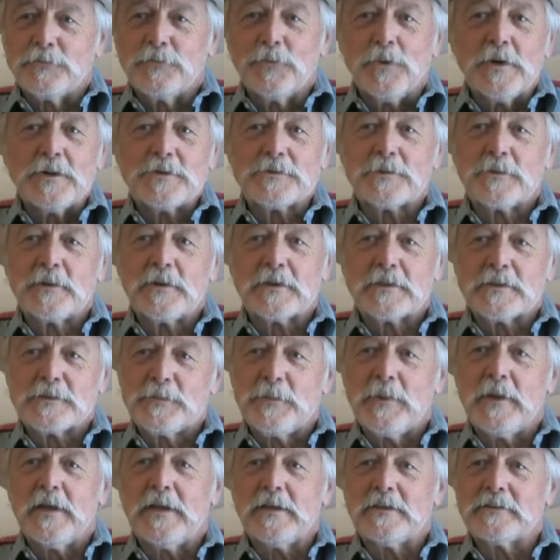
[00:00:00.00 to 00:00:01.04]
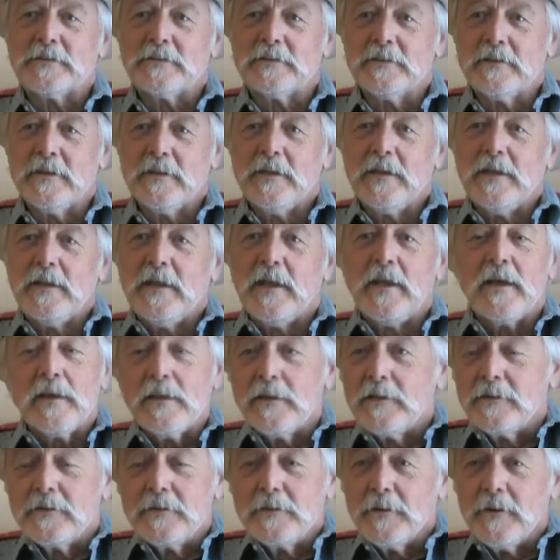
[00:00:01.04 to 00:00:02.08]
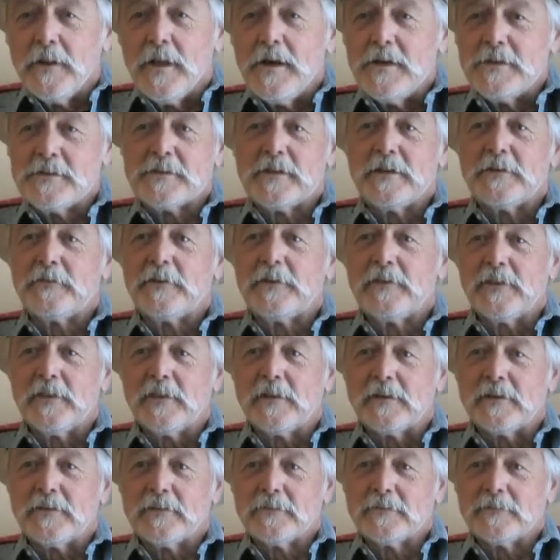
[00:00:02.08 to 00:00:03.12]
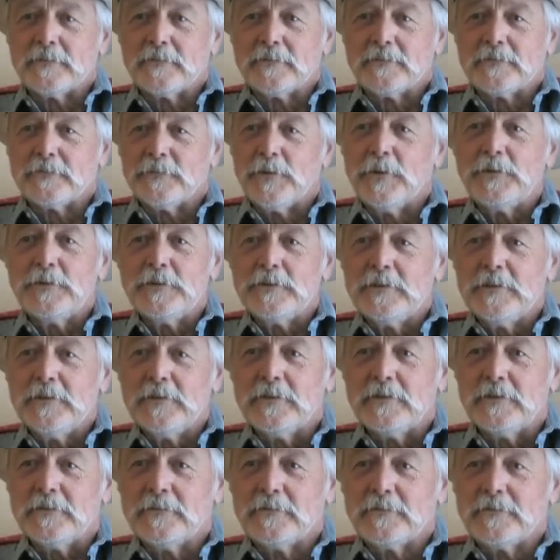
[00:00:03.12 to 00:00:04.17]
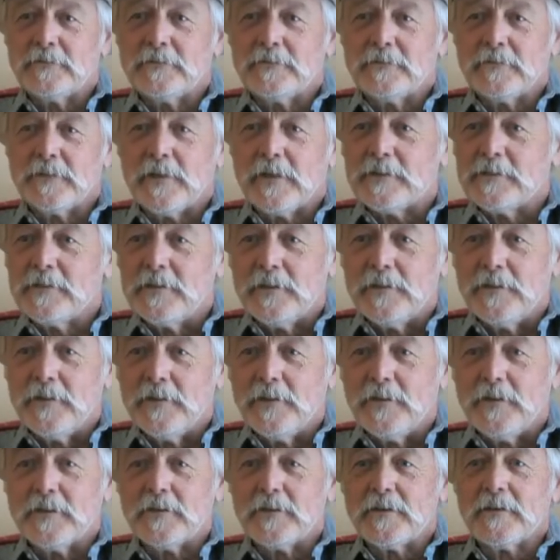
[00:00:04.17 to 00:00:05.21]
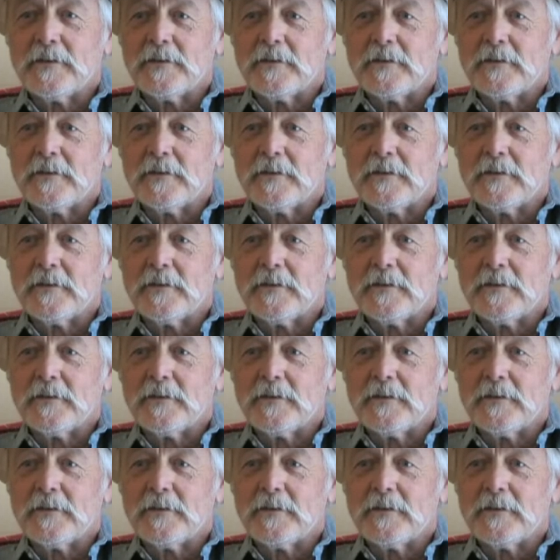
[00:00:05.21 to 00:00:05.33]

westward expansion and you lost everything? What would you do as an adult?